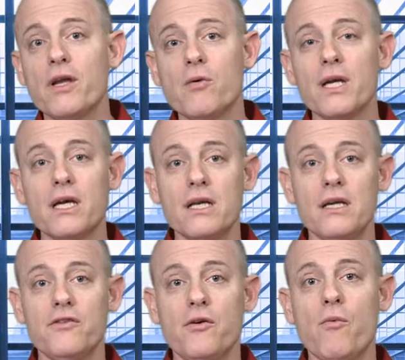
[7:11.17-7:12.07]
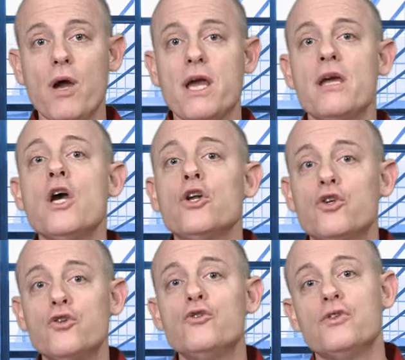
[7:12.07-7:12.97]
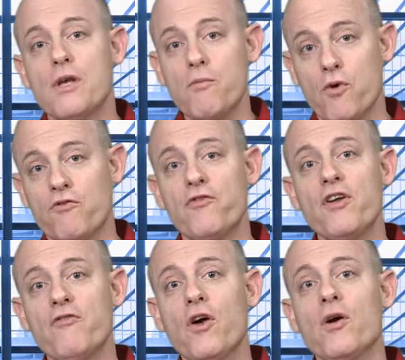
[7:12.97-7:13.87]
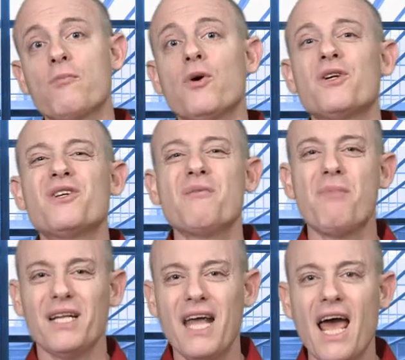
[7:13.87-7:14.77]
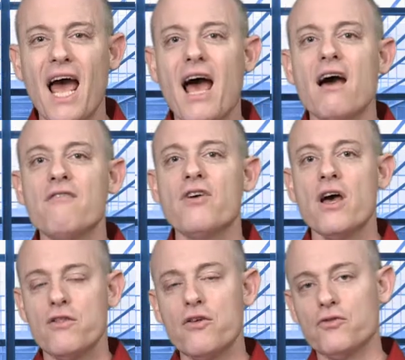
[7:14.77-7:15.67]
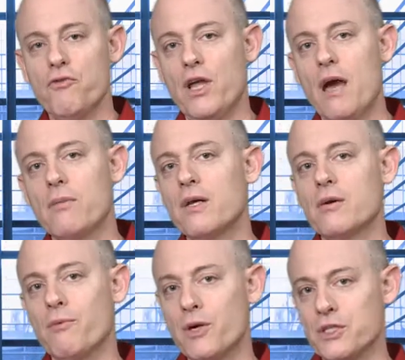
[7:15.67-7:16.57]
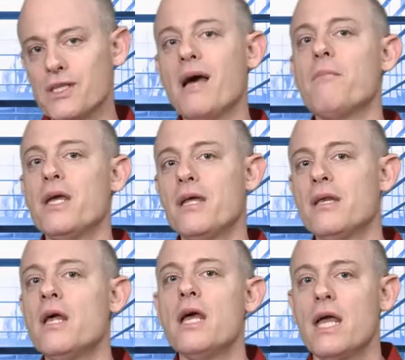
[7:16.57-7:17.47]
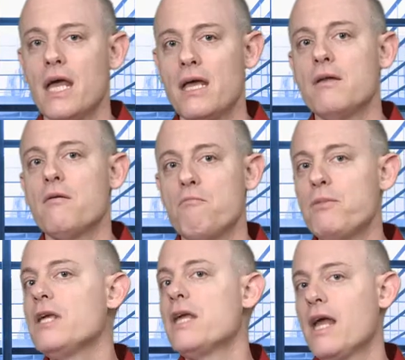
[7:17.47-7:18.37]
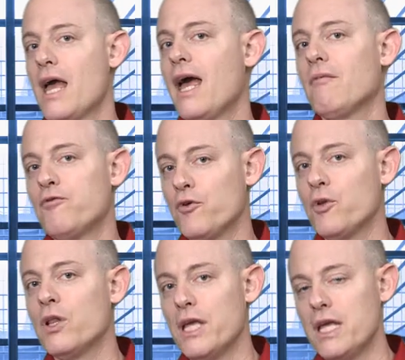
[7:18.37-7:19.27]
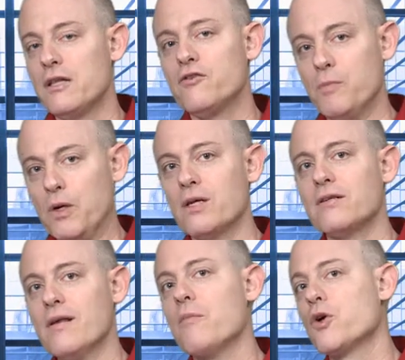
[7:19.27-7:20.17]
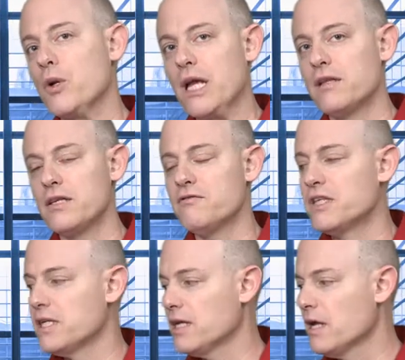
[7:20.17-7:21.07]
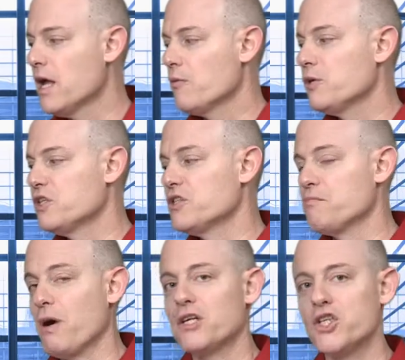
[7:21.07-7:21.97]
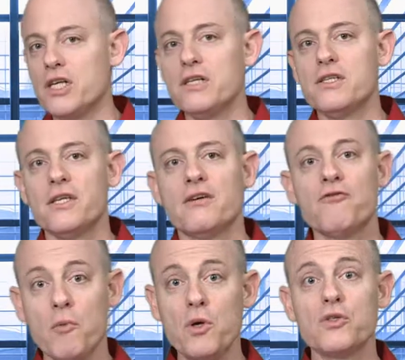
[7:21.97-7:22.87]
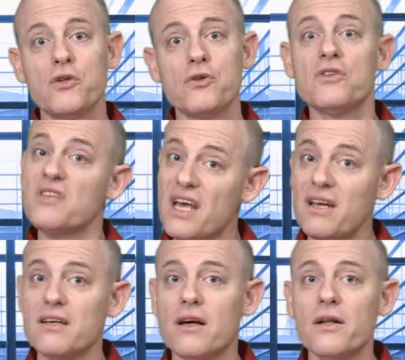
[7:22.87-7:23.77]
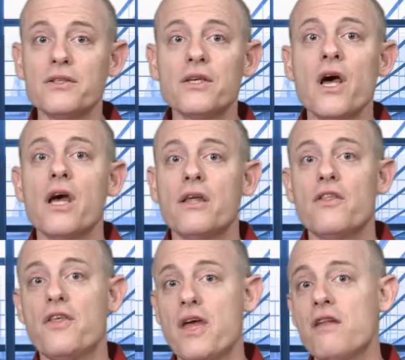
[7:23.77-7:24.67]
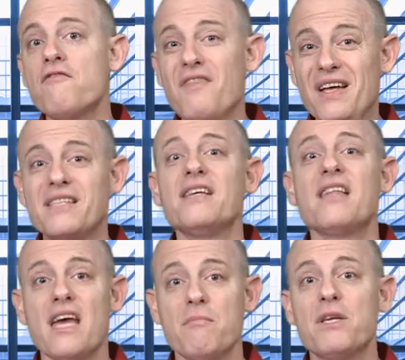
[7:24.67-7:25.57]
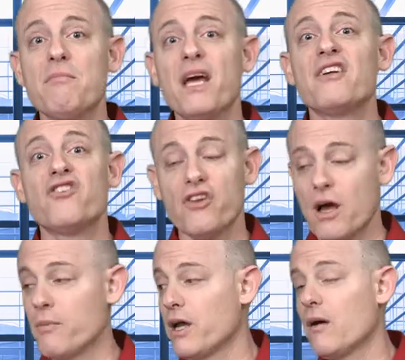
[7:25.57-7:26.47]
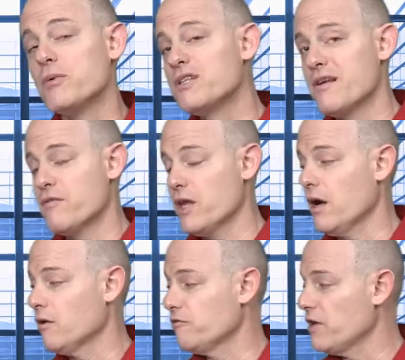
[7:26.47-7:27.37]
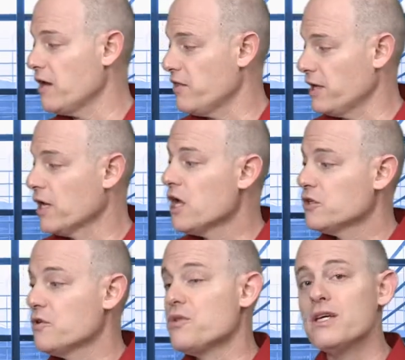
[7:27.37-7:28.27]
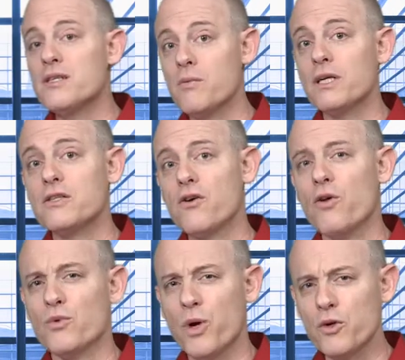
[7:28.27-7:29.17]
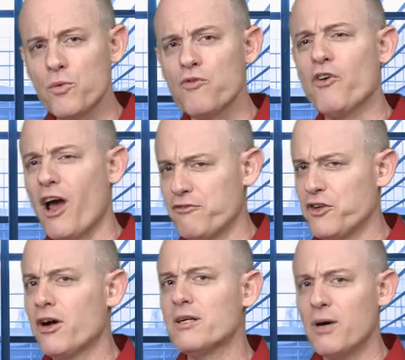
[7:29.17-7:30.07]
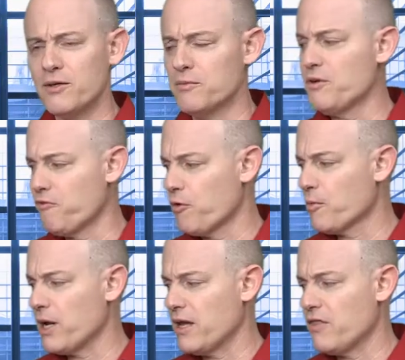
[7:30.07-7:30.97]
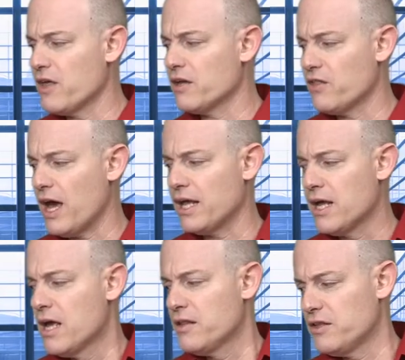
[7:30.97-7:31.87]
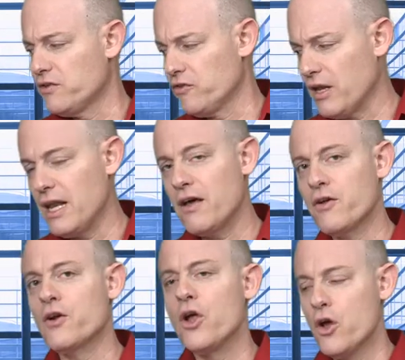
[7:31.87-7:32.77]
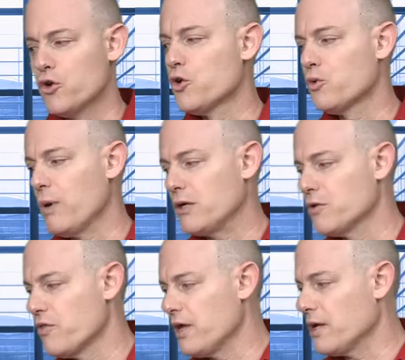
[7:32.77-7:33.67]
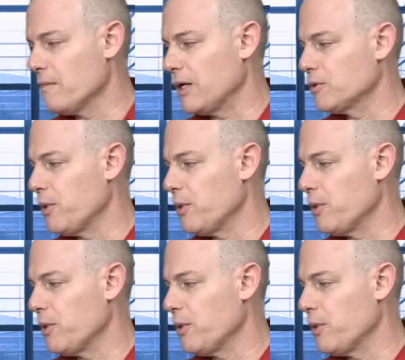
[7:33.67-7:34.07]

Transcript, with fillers: quick and easy way to do some more free flowing poetry, but have those vocabulary words come in and be helpful in spurring some creativity, which is much easier for most students and adults than facing the empty page and coming up with something out of nothing. So this one is called Word Mover. I've talked about it before, but I think that this is another good one to think about